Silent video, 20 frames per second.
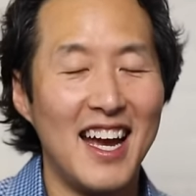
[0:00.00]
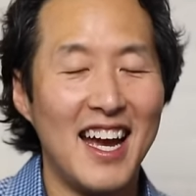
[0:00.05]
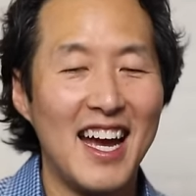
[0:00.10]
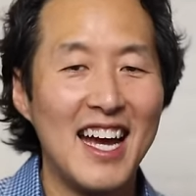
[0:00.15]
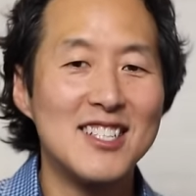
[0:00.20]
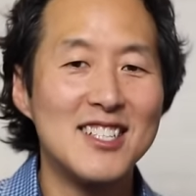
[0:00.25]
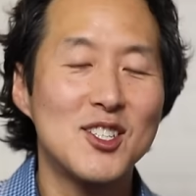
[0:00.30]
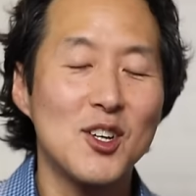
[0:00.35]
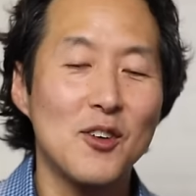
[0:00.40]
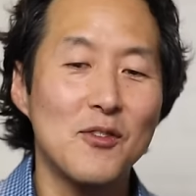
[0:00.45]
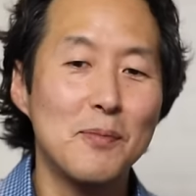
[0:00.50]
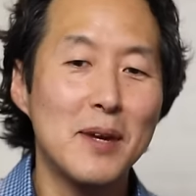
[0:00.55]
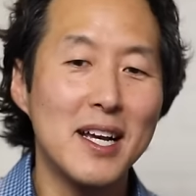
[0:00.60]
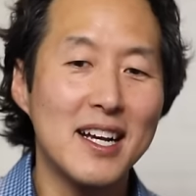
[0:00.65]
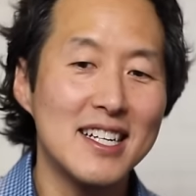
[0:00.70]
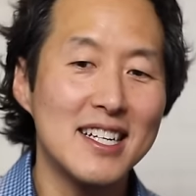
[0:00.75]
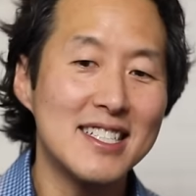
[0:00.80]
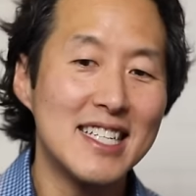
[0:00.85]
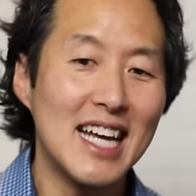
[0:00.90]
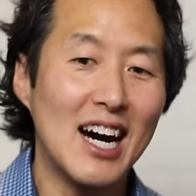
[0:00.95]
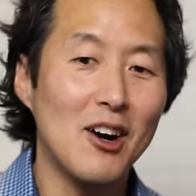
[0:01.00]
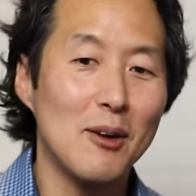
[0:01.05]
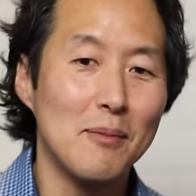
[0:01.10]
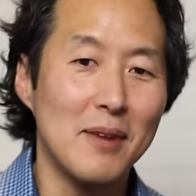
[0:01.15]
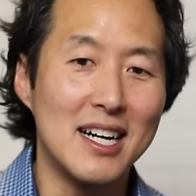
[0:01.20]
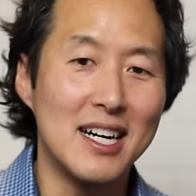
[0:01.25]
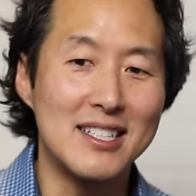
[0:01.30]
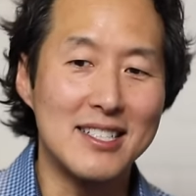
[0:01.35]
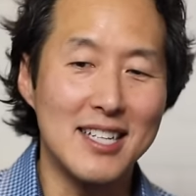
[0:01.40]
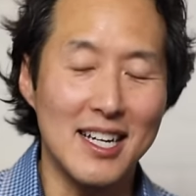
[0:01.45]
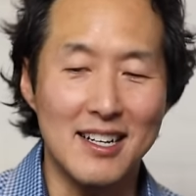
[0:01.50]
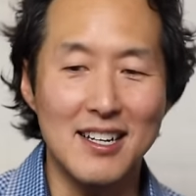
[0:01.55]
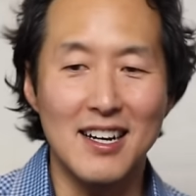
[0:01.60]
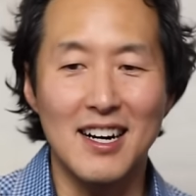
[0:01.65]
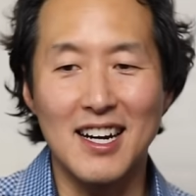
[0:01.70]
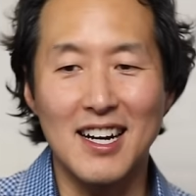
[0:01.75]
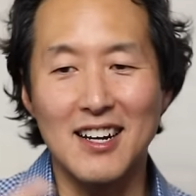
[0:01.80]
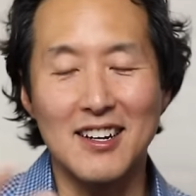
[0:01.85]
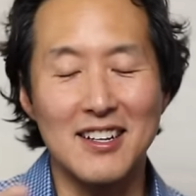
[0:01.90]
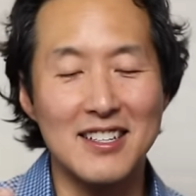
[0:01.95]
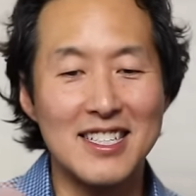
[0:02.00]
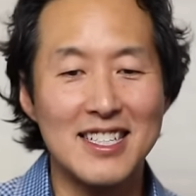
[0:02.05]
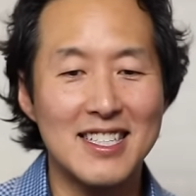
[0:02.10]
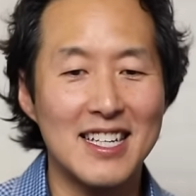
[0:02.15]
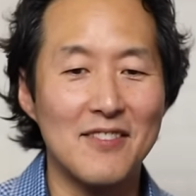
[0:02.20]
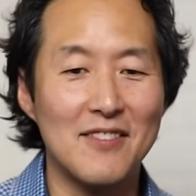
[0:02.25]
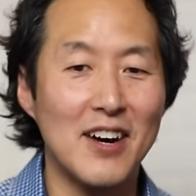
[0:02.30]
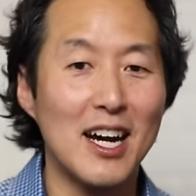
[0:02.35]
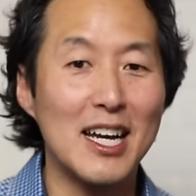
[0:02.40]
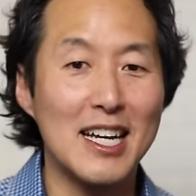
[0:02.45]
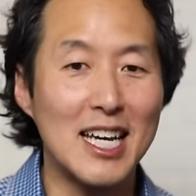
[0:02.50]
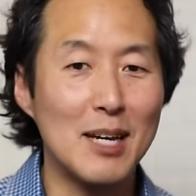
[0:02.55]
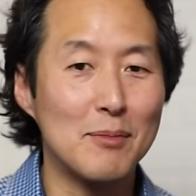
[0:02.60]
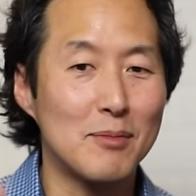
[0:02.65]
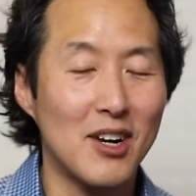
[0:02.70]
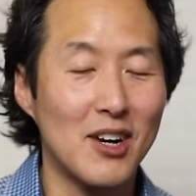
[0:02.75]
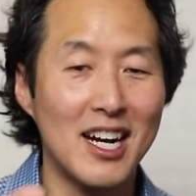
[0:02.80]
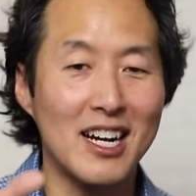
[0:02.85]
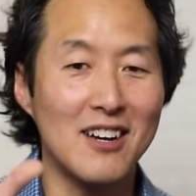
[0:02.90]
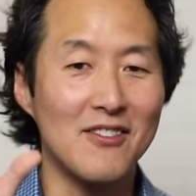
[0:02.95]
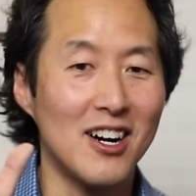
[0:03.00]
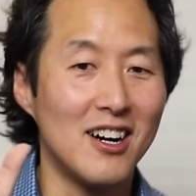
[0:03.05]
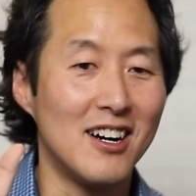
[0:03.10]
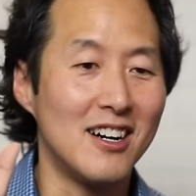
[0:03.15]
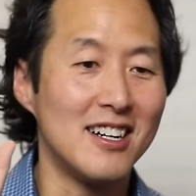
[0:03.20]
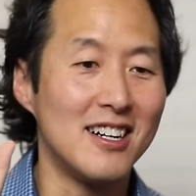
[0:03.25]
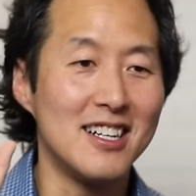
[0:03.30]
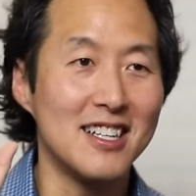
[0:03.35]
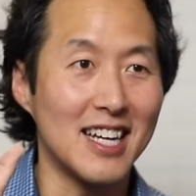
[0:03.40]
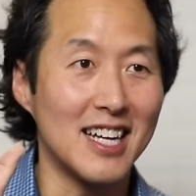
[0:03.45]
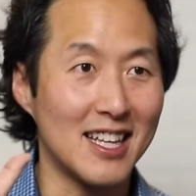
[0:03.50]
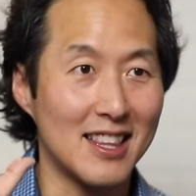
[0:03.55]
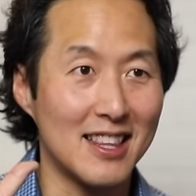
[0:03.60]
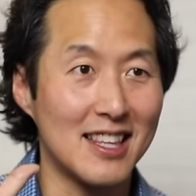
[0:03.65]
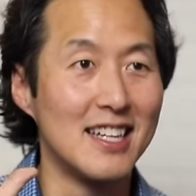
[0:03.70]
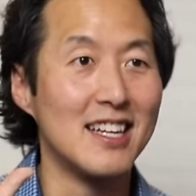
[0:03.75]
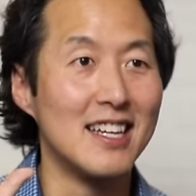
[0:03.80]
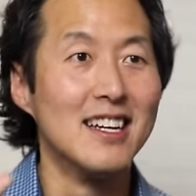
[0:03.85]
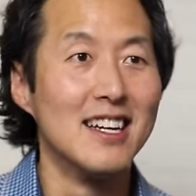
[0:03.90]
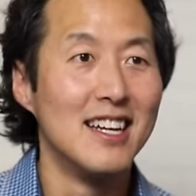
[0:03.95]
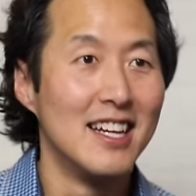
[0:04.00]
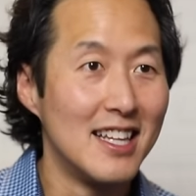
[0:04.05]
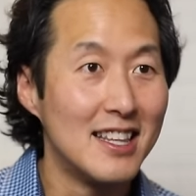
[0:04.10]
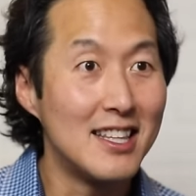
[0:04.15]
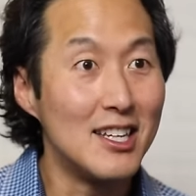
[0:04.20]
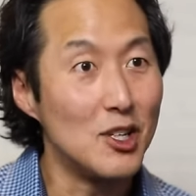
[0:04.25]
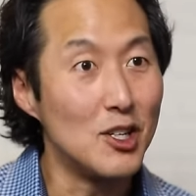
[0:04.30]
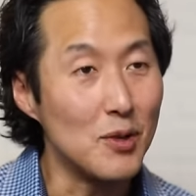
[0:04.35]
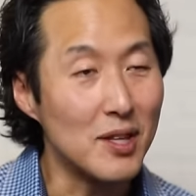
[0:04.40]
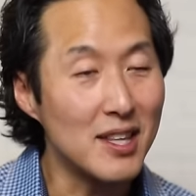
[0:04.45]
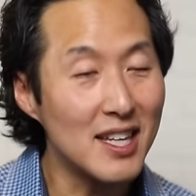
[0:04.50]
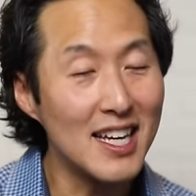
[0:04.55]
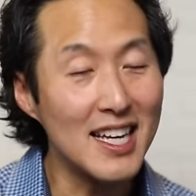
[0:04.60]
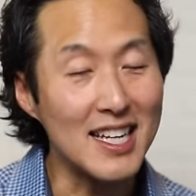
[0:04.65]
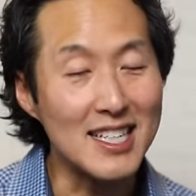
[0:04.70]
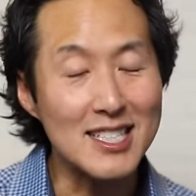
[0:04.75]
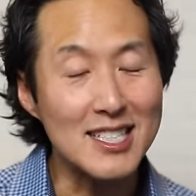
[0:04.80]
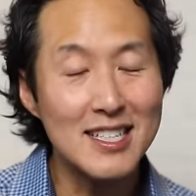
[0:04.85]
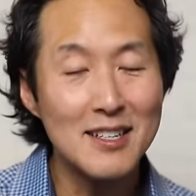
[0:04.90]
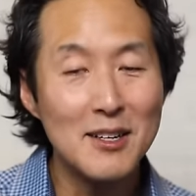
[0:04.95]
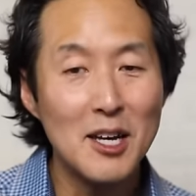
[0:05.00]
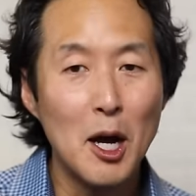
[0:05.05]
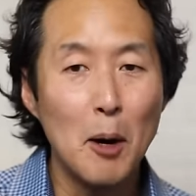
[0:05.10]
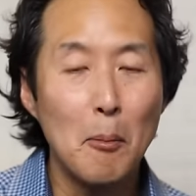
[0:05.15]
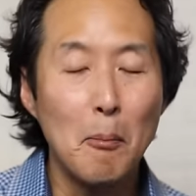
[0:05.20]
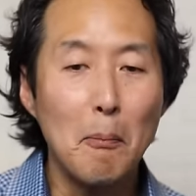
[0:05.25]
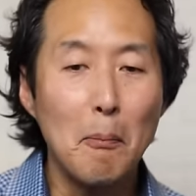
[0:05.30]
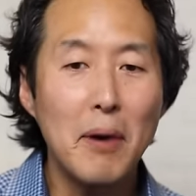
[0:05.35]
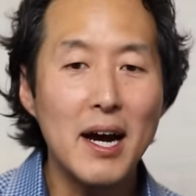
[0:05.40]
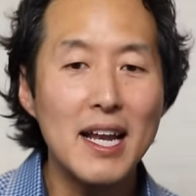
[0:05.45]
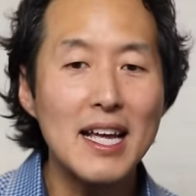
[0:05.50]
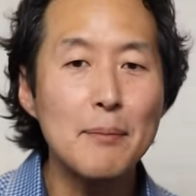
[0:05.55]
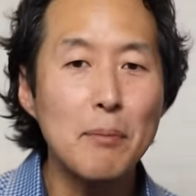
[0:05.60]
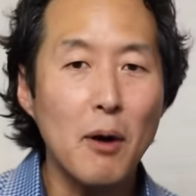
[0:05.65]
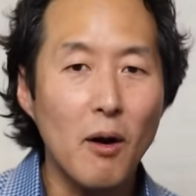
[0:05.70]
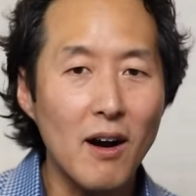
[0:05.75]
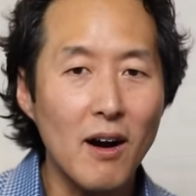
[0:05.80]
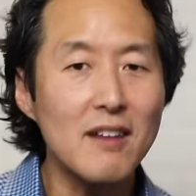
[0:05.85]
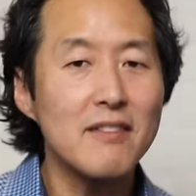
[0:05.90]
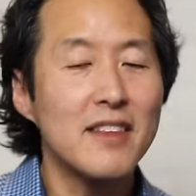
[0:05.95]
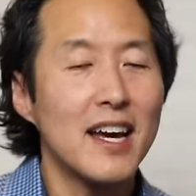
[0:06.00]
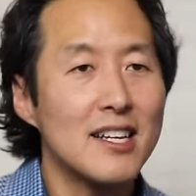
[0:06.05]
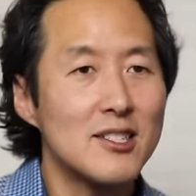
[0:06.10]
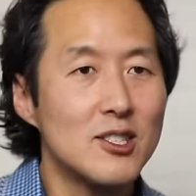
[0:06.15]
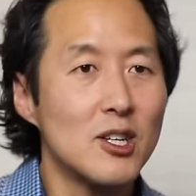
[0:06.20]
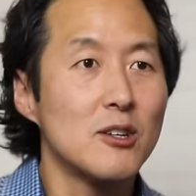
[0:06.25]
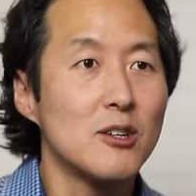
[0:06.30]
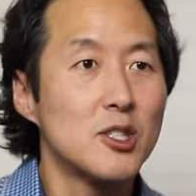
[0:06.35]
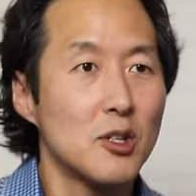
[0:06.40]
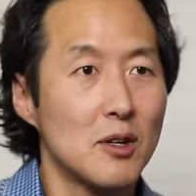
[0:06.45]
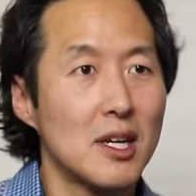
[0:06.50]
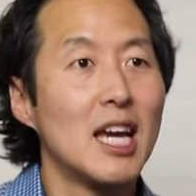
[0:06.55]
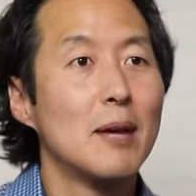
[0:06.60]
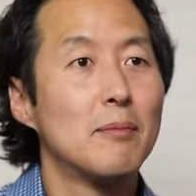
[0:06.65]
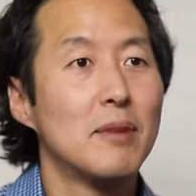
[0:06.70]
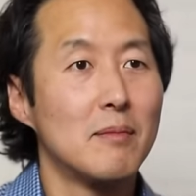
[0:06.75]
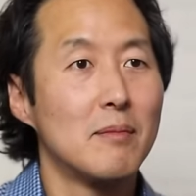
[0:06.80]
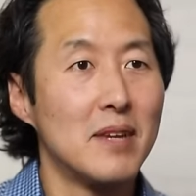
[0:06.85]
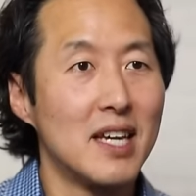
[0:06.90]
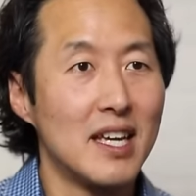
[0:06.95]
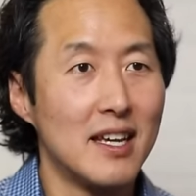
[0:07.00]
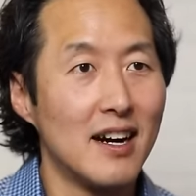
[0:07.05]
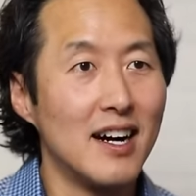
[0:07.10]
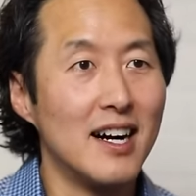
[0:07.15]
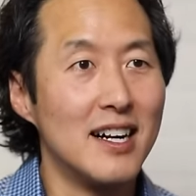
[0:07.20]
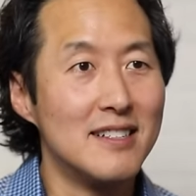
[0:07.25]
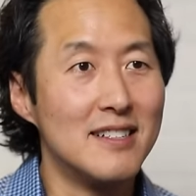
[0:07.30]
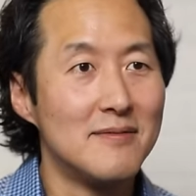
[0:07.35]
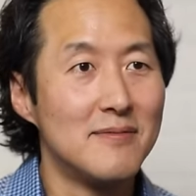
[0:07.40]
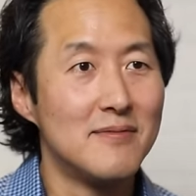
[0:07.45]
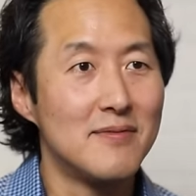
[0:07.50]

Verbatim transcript: And so because now I'm on TikTok and all this stuff, I keep track of all like the, the new things, but part of that is also keeping me young.